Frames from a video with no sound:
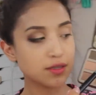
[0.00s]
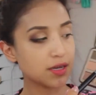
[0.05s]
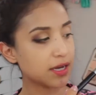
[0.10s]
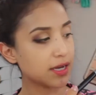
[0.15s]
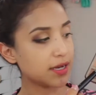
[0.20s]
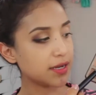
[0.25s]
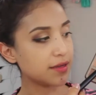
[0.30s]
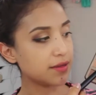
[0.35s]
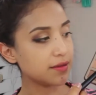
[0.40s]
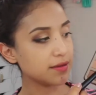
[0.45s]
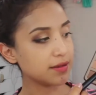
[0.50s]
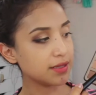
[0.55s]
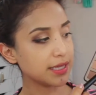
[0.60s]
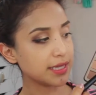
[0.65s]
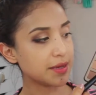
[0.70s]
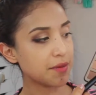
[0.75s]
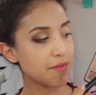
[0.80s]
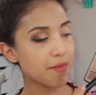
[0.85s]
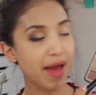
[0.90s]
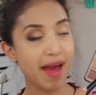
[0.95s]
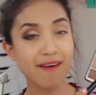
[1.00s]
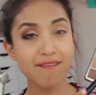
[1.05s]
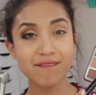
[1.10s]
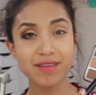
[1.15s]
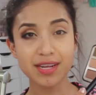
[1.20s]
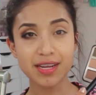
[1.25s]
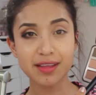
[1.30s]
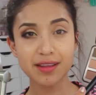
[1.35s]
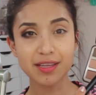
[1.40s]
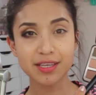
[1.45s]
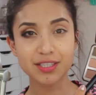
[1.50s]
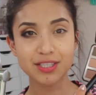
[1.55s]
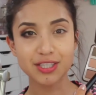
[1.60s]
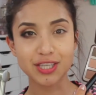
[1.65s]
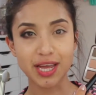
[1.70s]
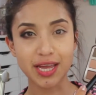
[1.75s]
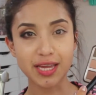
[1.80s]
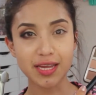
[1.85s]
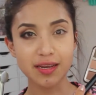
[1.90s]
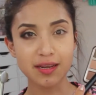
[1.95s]
a matte vanilla
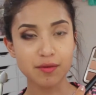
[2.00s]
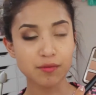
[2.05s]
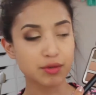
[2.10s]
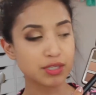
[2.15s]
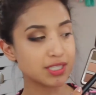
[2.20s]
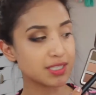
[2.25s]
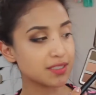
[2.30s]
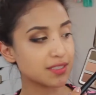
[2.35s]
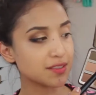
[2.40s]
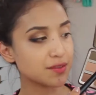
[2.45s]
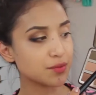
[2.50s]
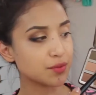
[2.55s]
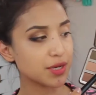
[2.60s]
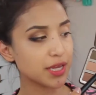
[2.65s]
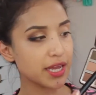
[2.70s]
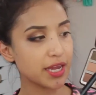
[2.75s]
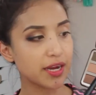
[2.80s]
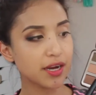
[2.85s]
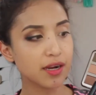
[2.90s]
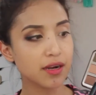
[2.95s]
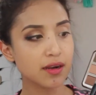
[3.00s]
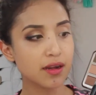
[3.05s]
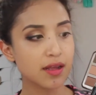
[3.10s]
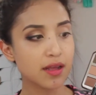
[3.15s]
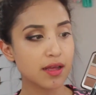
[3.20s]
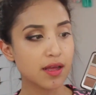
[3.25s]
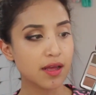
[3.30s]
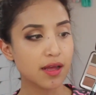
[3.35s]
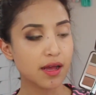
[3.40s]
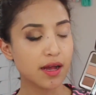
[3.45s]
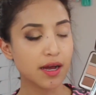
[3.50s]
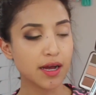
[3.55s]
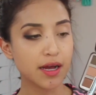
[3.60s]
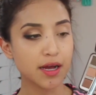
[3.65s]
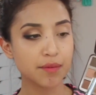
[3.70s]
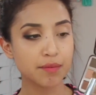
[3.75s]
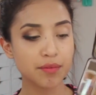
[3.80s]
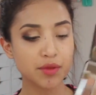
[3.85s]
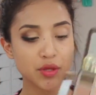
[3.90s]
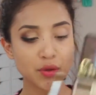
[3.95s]
shade, which is this one here.
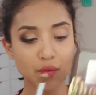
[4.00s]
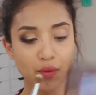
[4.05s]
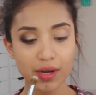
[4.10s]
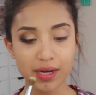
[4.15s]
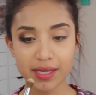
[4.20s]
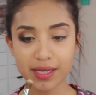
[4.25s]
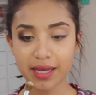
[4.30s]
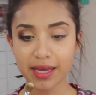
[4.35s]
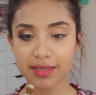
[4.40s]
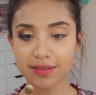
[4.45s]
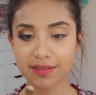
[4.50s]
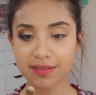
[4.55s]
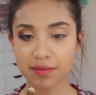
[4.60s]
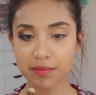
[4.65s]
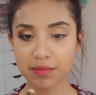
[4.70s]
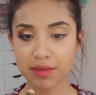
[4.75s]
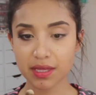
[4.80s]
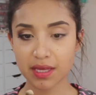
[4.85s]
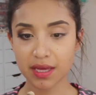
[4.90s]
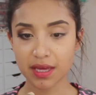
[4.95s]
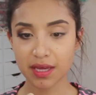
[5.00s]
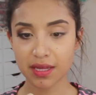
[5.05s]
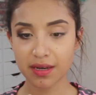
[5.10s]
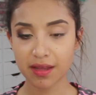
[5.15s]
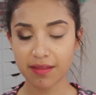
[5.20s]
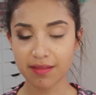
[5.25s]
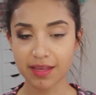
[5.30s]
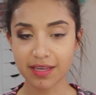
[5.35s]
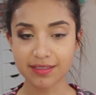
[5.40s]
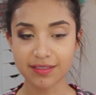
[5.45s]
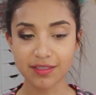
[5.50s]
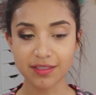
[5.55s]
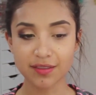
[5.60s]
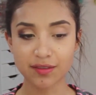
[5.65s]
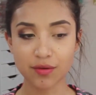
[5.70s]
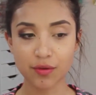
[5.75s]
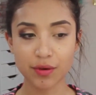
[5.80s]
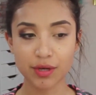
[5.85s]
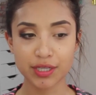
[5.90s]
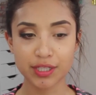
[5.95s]
You want to get something that's
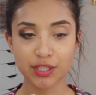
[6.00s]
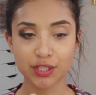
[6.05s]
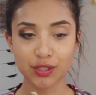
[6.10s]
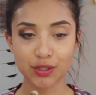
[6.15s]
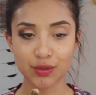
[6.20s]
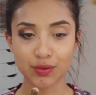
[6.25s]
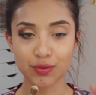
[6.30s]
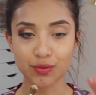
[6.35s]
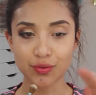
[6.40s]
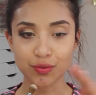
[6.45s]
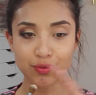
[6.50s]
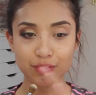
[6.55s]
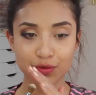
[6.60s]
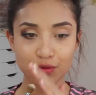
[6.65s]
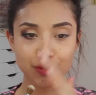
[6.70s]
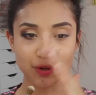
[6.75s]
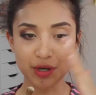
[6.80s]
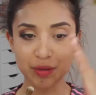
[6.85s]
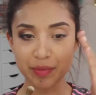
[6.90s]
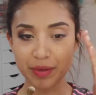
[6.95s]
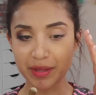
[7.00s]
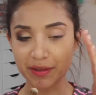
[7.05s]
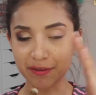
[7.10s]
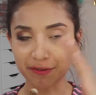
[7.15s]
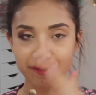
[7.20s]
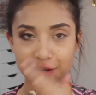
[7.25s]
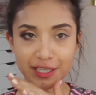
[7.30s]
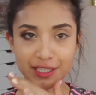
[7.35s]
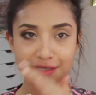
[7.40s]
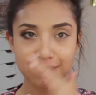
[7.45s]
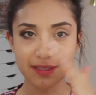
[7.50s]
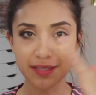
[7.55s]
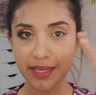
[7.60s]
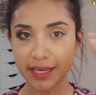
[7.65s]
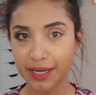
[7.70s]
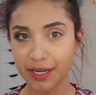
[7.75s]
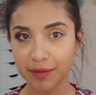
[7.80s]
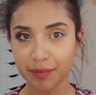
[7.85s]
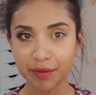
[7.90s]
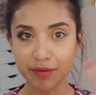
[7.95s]
just going to sort of be the first
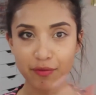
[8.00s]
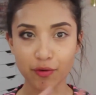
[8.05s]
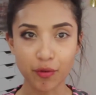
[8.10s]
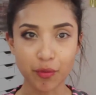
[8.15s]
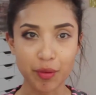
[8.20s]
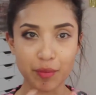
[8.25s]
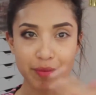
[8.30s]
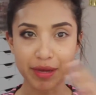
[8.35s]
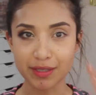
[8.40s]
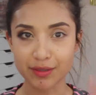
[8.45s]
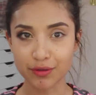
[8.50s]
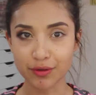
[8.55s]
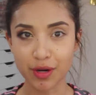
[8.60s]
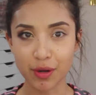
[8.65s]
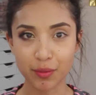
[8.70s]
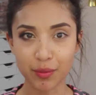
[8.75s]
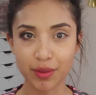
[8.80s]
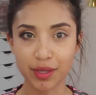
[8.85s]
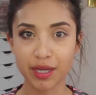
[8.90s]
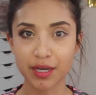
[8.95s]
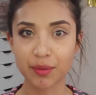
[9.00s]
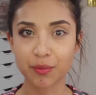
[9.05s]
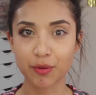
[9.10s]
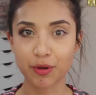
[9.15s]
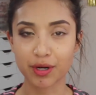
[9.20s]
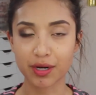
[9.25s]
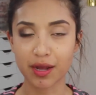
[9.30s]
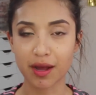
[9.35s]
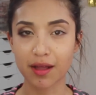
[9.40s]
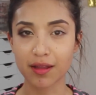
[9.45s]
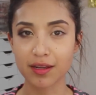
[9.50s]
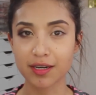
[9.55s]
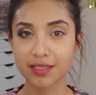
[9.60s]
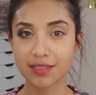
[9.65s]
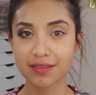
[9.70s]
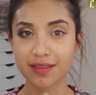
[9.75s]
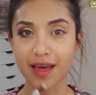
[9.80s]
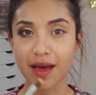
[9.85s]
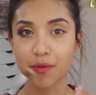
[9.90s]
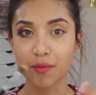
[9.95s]
layer before we mess around with any more
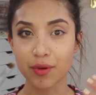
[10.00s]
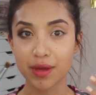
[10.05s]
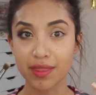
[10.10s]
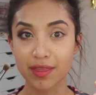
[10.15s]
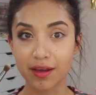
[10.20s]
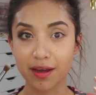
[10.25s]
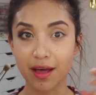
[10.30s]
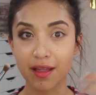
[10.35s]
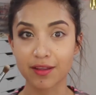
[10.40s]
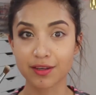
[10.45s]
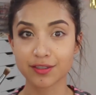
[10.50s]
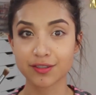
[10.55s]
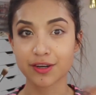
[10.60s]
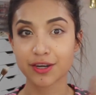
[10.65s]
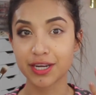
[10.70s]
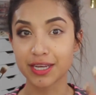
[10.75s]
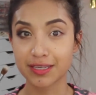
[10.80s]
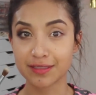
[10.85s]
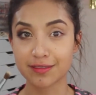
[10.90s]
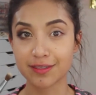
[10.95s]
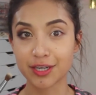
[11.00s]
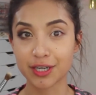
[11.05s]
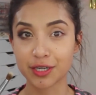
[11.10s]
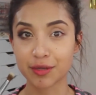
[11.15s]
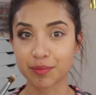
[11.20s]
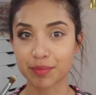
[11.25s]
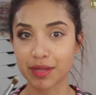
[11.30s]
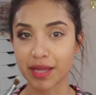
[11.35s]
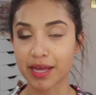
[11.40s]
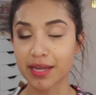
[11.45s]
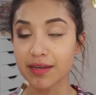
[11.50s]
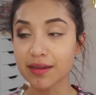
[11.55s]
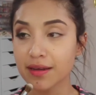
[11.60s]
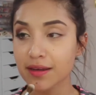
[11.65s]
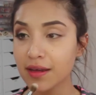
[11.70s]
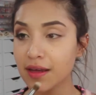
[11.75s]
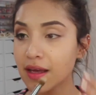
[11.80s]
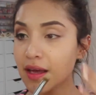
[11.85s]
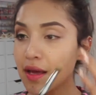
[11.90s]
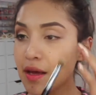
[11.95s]
colors. That way the colors are easier to blend.
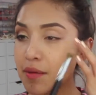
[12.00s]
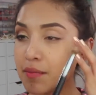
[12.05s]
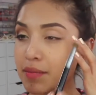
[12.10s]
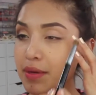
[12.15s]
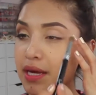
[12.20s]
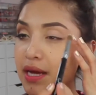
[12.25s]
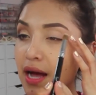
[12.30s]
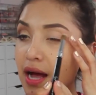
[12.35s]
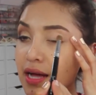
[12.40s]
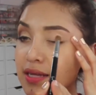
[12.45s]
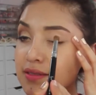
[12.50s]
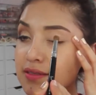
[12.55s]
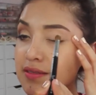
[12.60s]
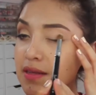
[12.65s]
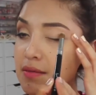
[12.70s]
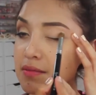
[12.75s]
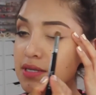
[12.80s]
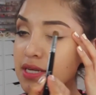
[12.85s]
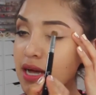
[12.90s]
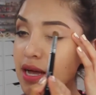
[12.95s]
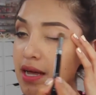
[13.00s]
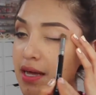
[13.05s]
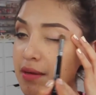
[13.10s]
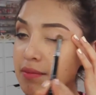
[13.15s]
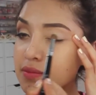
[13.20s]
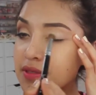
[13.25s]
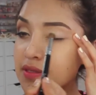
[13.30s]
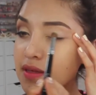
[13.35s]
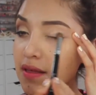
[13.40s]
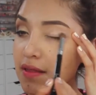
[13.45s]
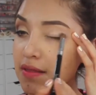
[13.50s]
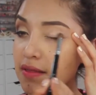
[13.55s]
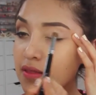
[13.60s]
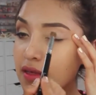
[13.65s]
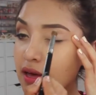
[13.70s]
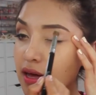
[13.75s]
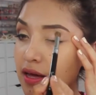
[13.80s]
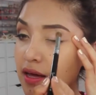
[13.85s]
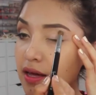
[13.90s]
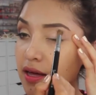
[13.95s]
Because sometimes
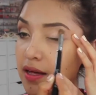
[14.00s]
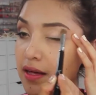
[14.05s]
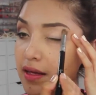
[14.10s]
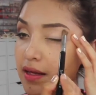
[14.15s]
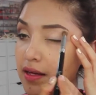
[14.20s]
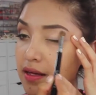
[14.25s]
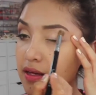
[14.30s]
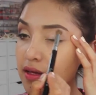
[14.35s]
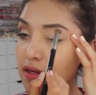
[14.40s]
the